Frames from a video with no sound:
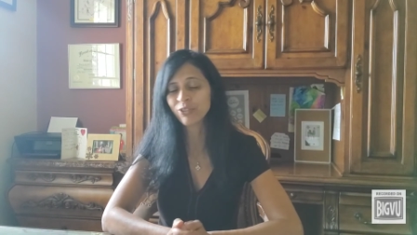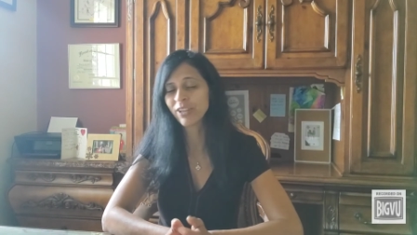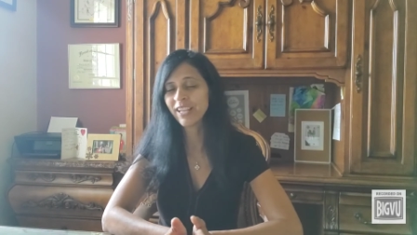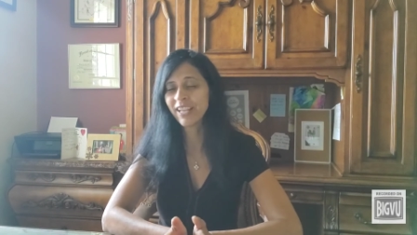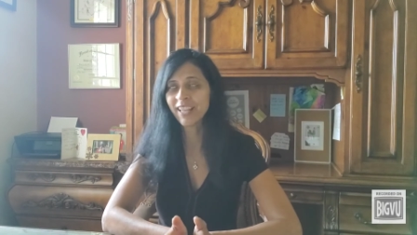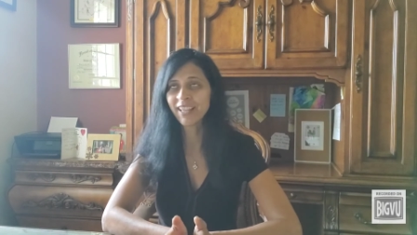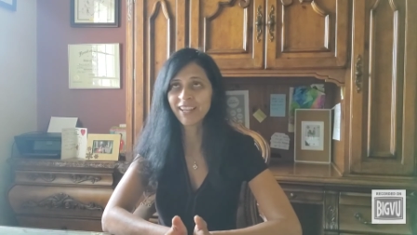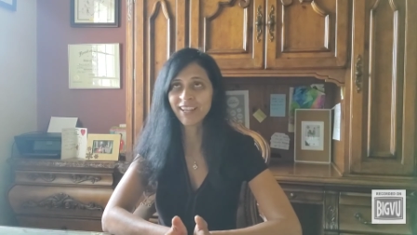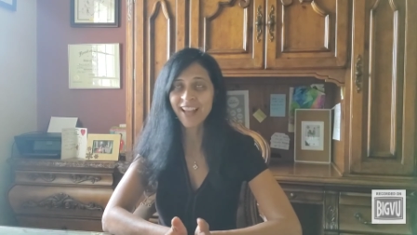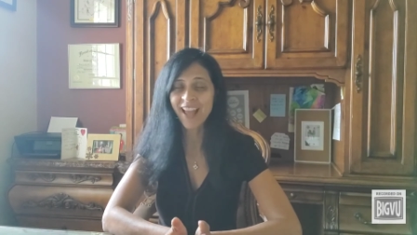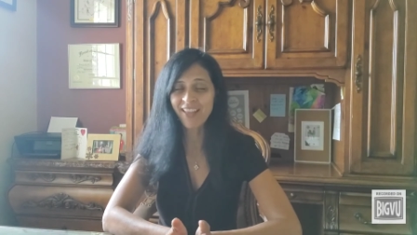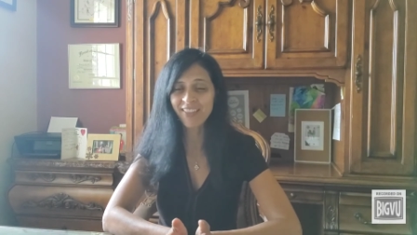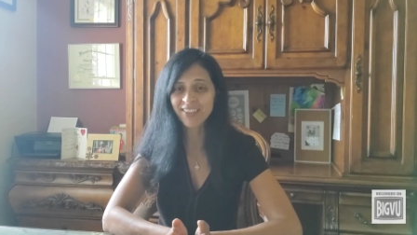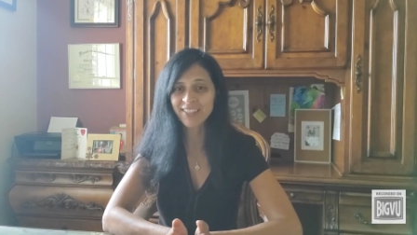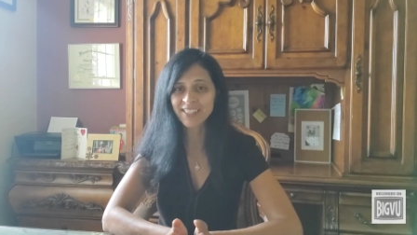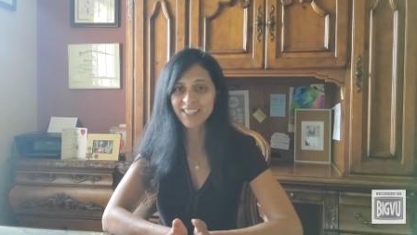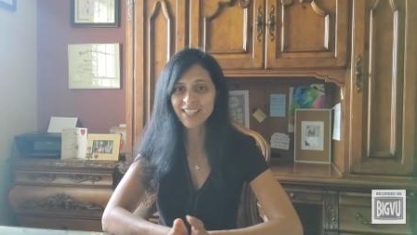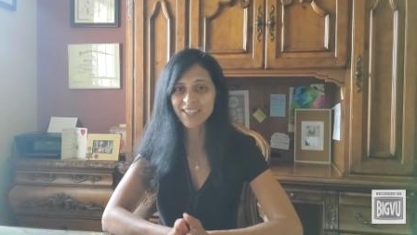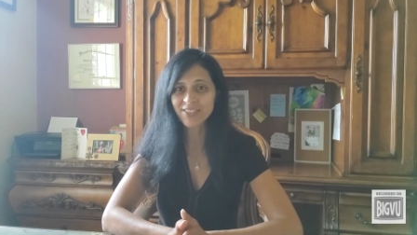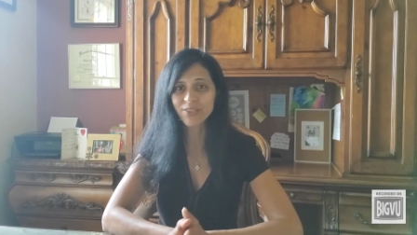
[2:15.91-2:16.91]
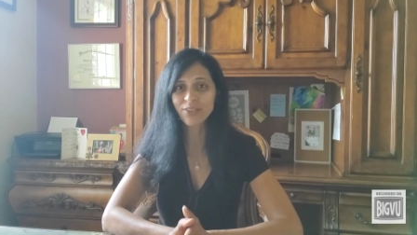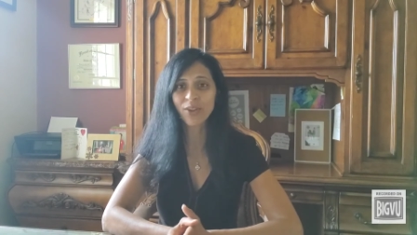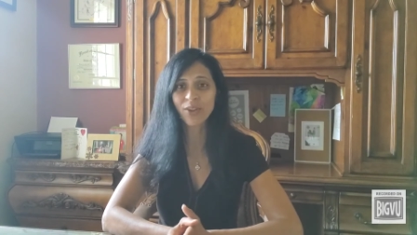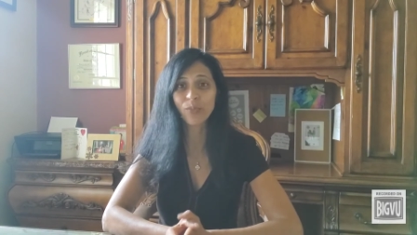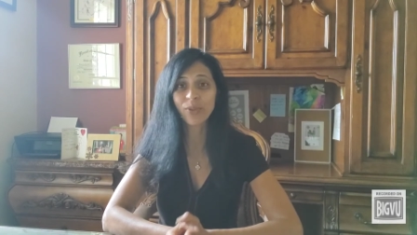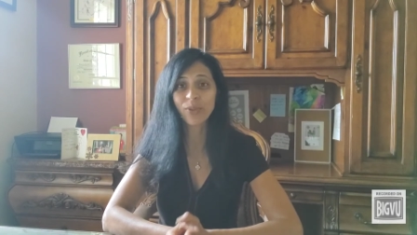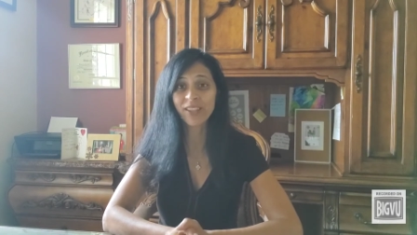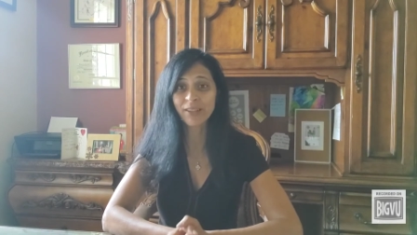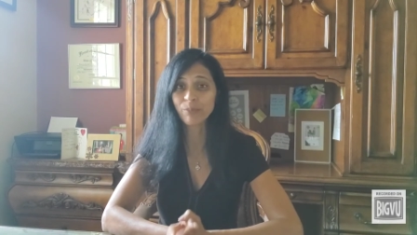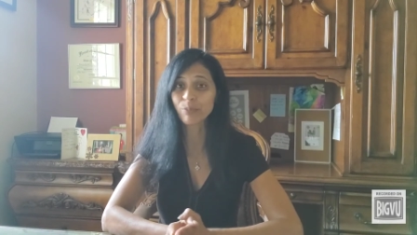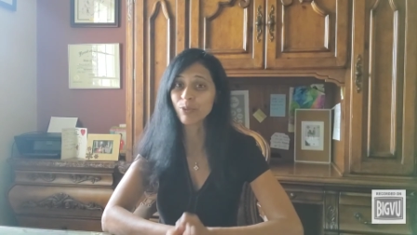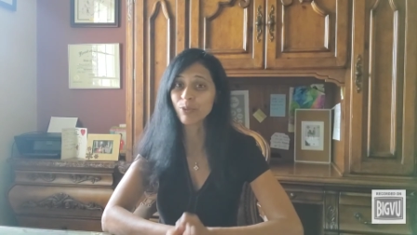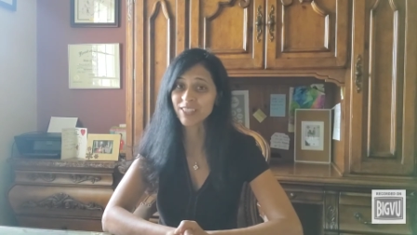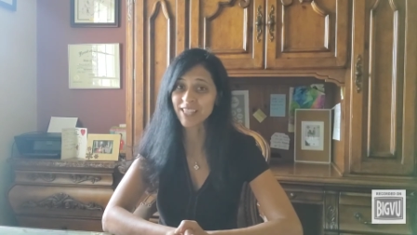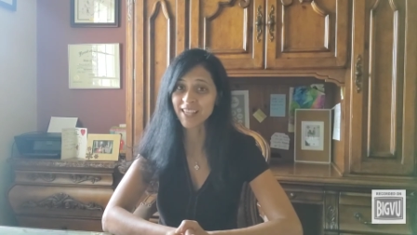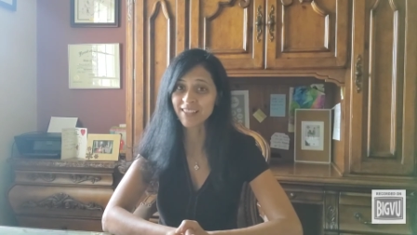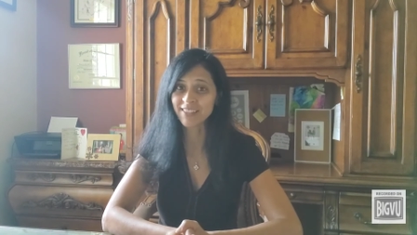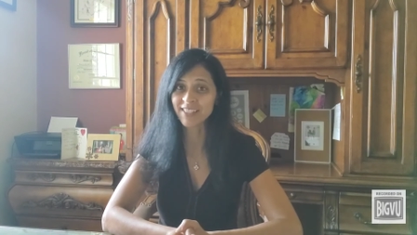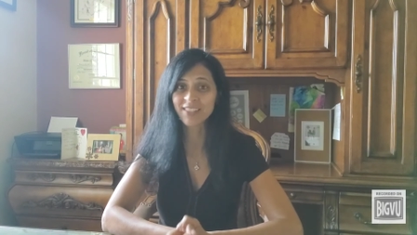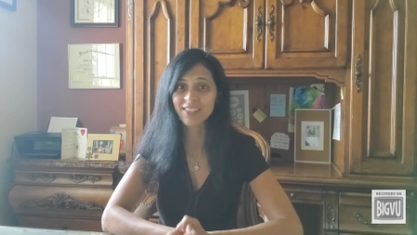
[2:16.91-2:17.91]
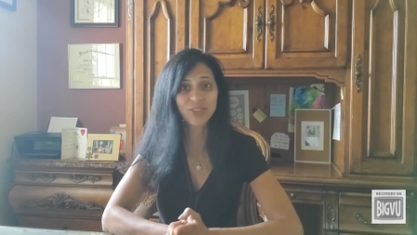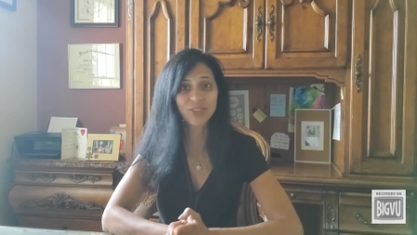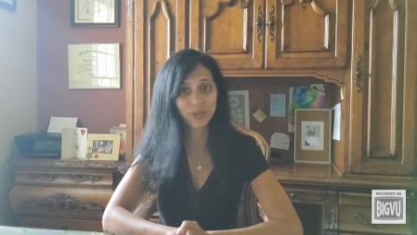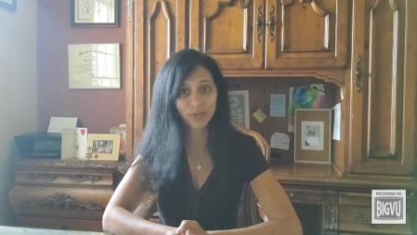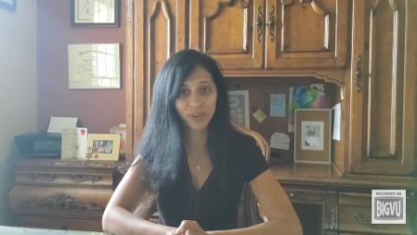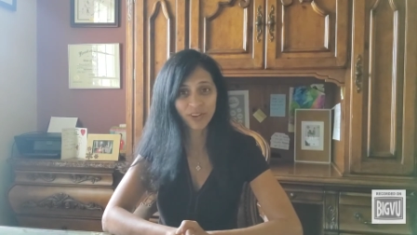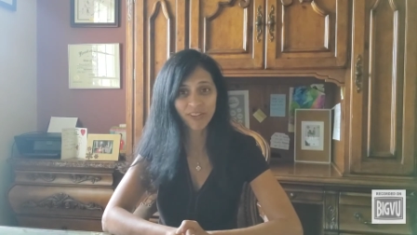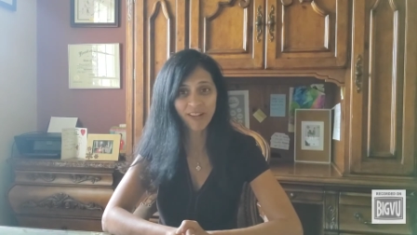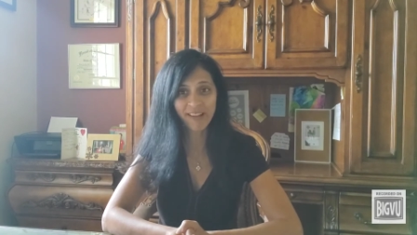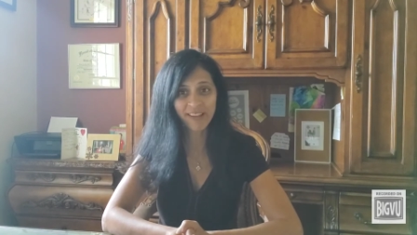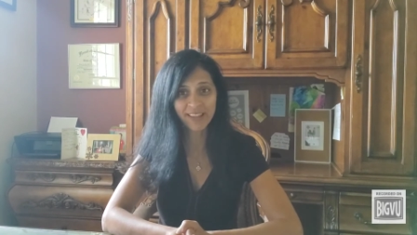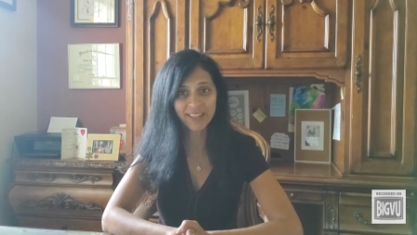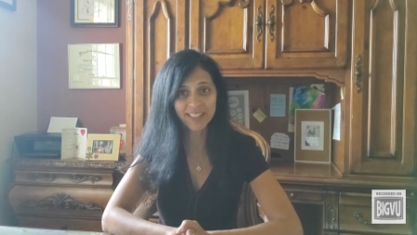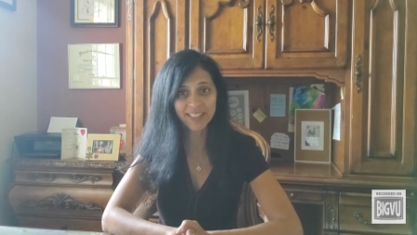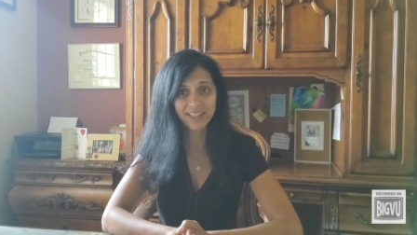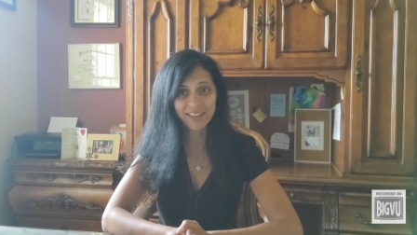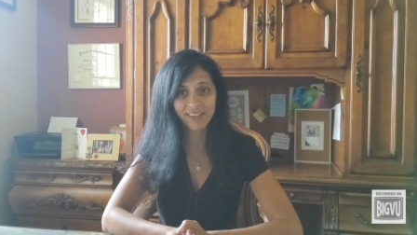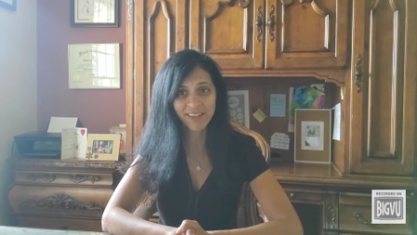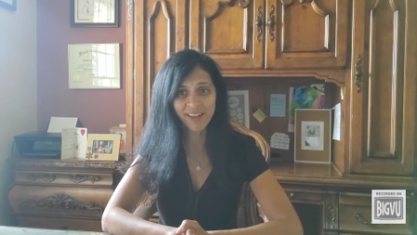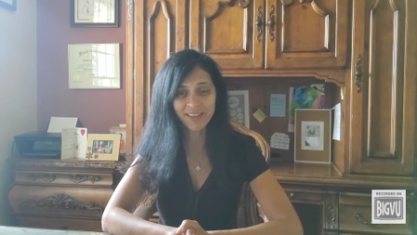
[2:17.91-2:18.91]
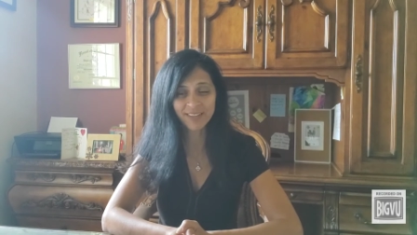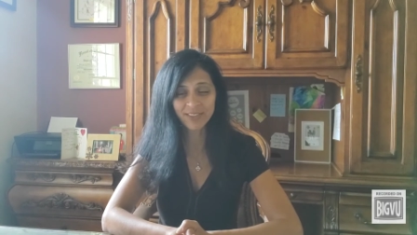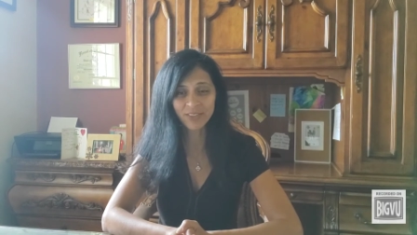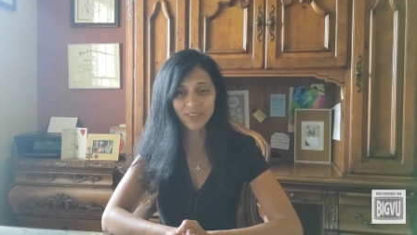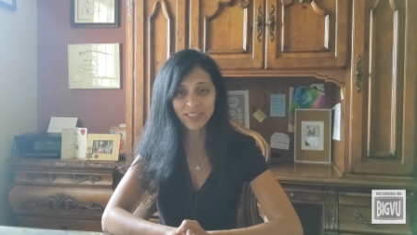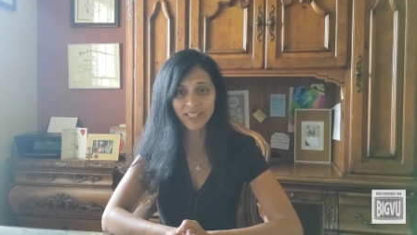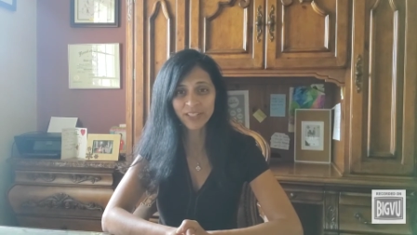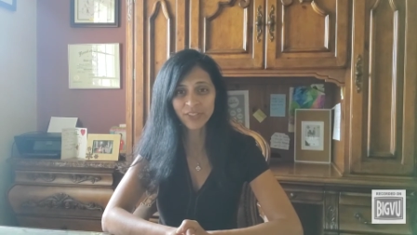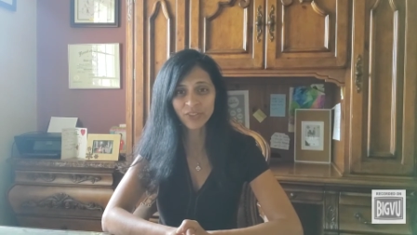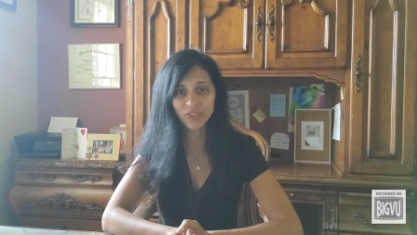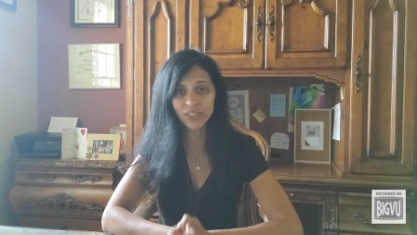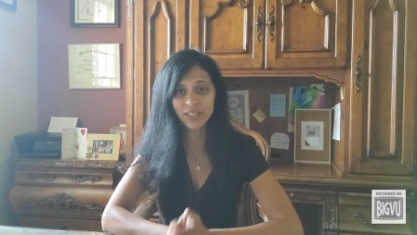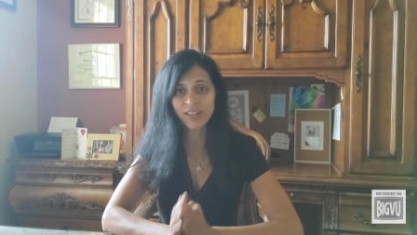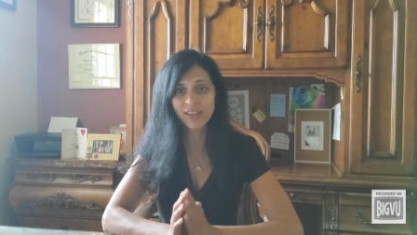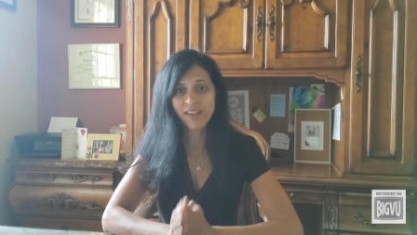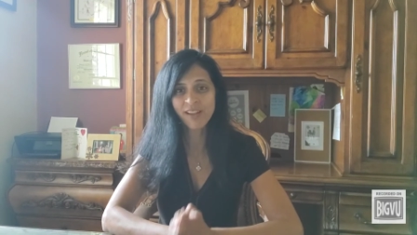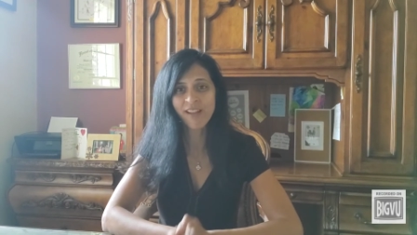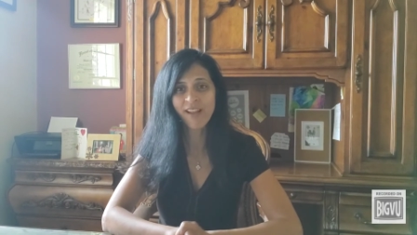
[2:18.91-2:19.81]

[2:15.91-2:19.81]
creating an analysis so that we can present it to the client in a consultation.